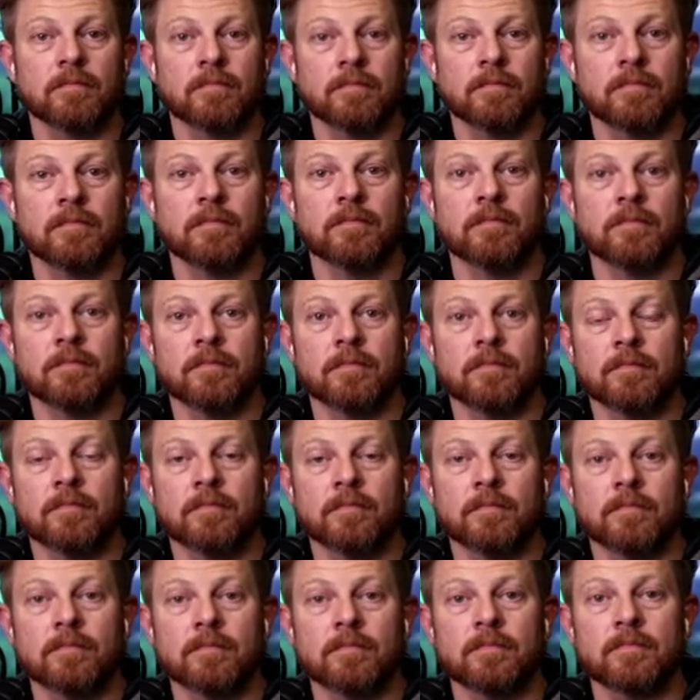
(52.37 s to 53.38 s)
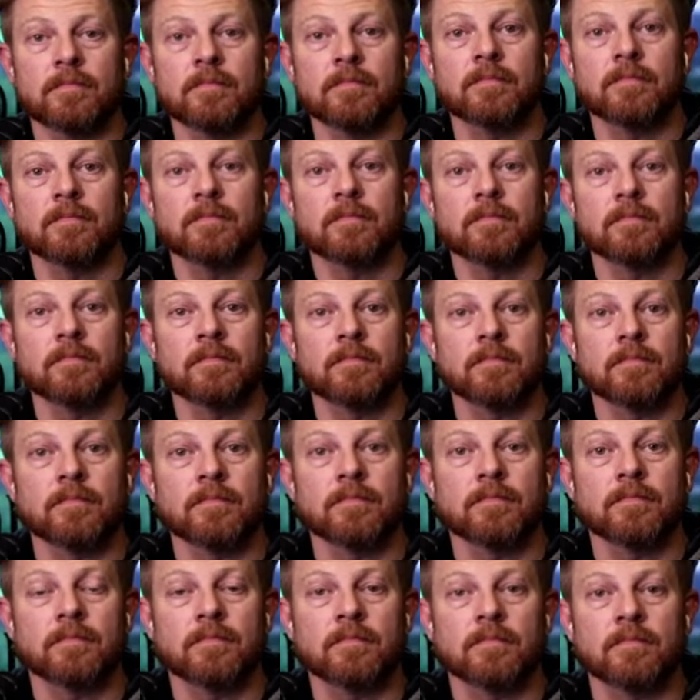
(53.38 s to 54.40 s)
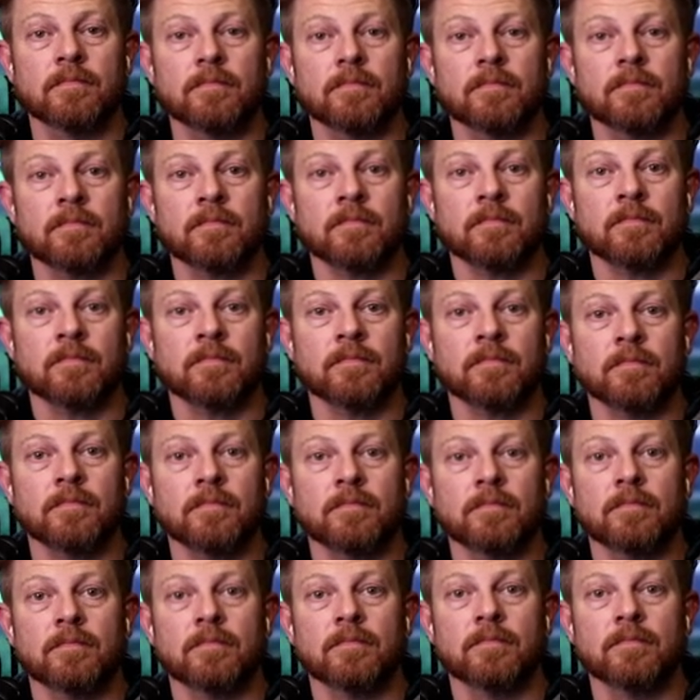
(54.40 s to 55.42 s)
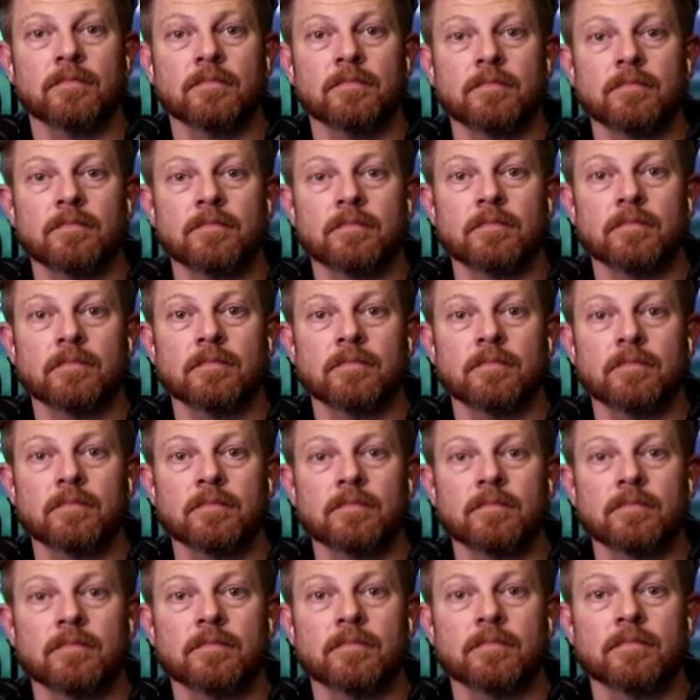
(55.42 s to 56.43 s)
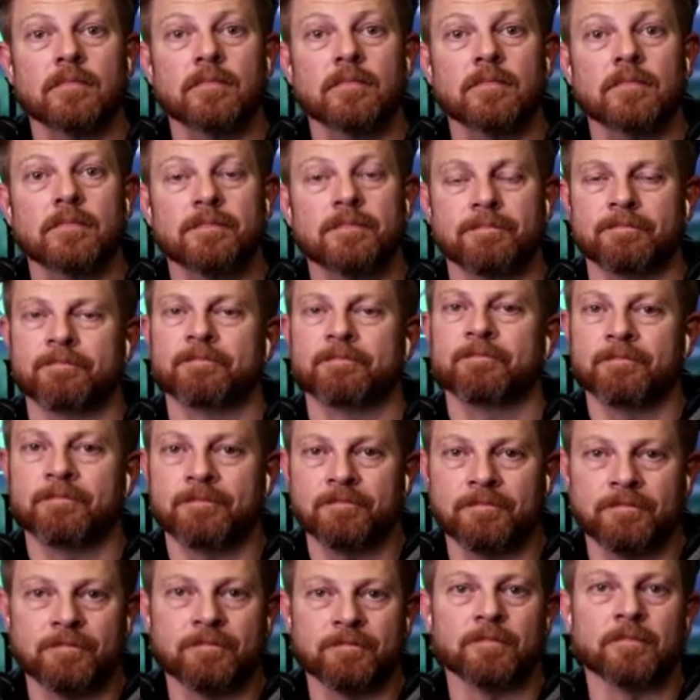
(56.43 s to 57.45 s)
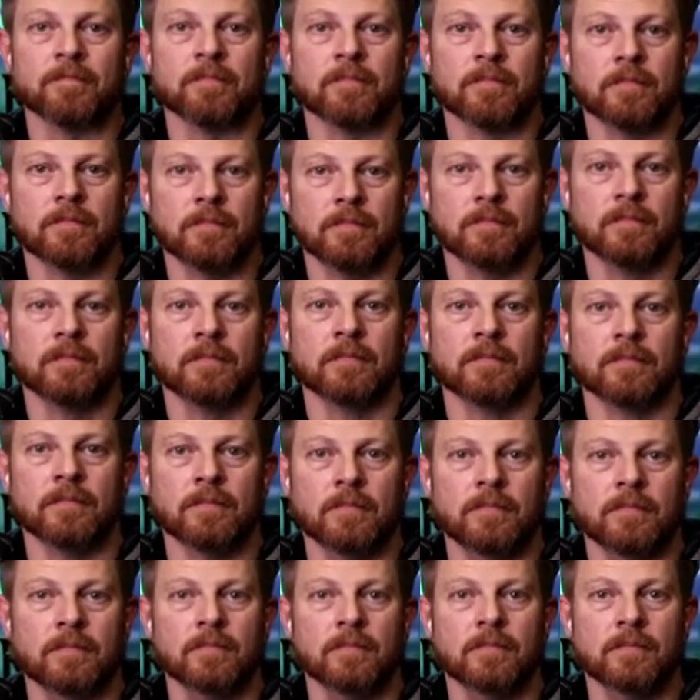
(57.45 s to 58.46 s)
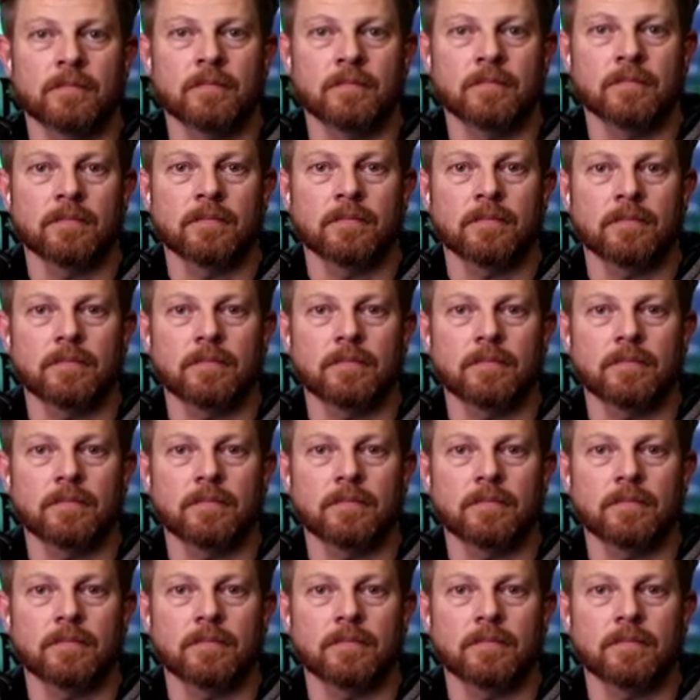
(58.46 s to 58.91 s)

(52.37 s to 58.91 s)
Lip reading: The person shown says nothing.